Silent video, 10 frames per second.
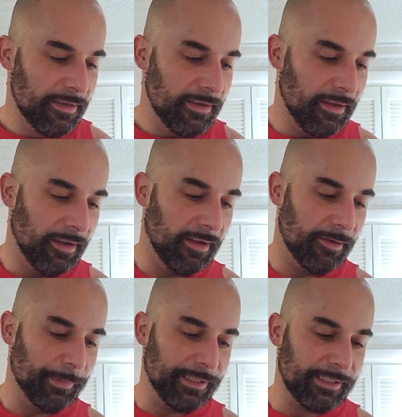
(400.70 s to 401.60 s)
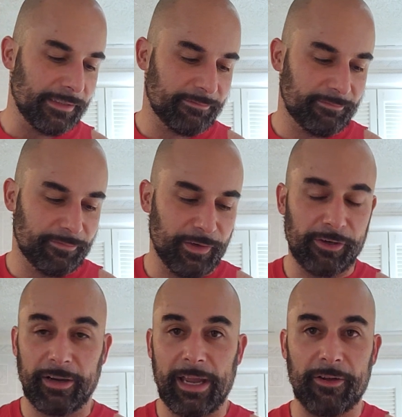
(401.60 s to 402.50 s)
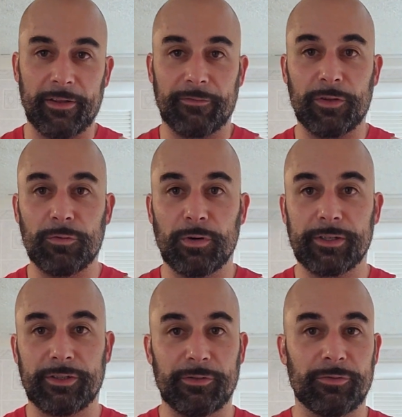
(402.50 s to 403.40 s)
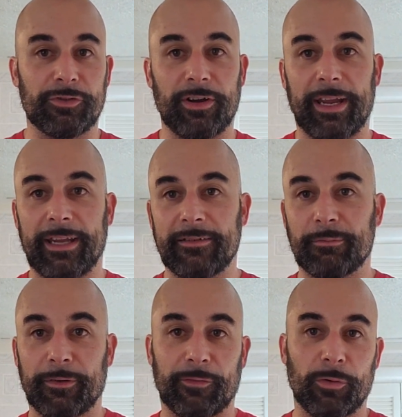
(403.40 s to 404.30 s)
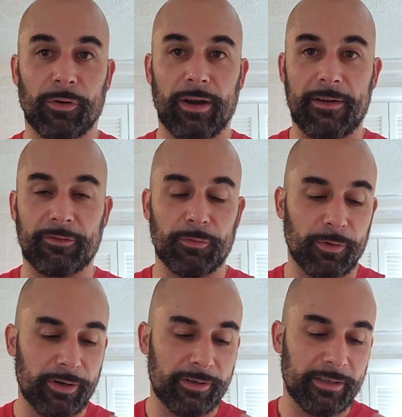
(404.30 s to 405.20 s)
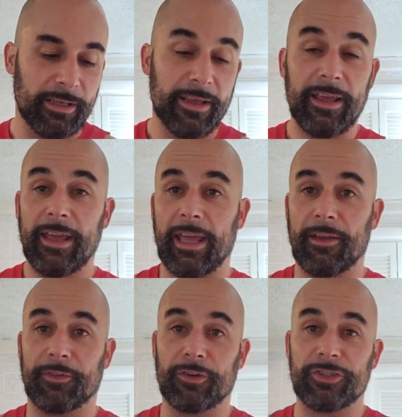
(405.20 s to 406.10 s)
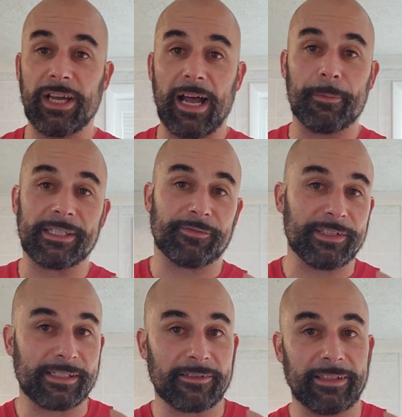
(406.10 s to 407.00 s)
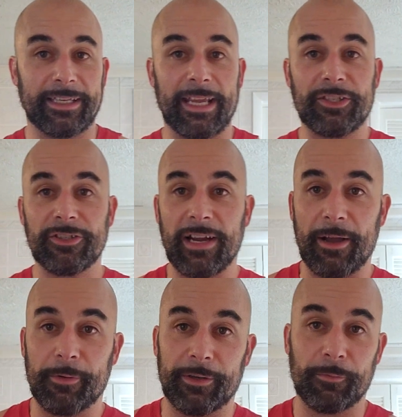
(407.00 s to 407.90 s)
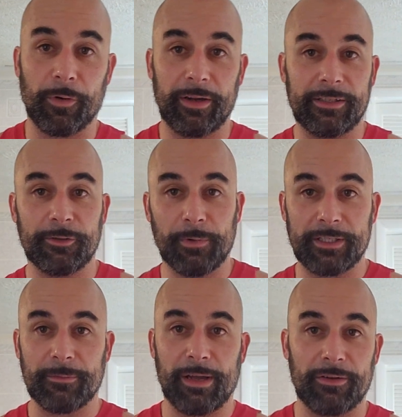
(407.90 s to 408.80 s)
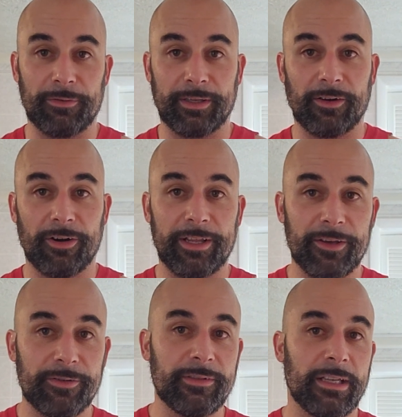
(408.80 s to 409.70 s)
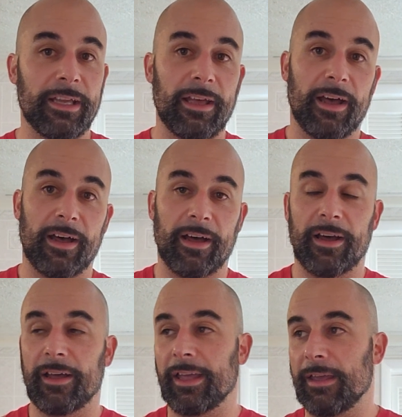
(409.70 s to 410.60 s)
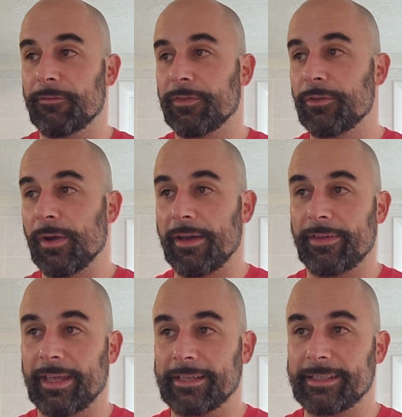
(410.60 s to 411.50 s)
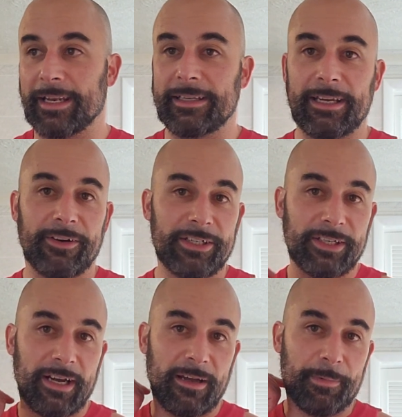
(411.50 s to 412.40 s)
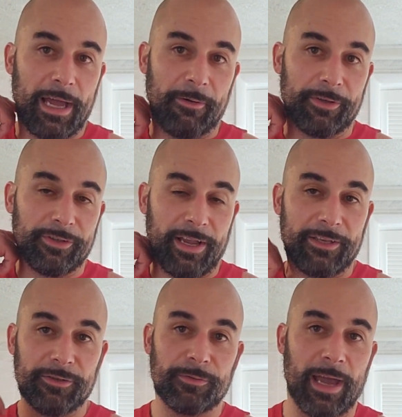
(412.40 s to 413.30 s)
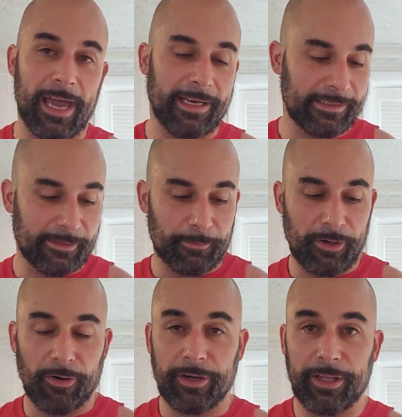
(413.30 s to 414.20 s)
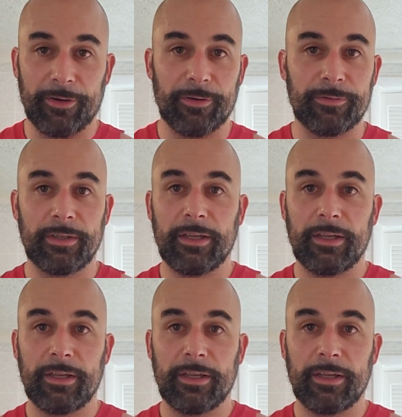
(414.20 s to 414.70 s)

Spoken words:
And just figuring out if you want to train before or after work. If your job is physical in nature, I wouldn't worry too much about doing cardio. If you have a sedentary job, I would try to add in some cardio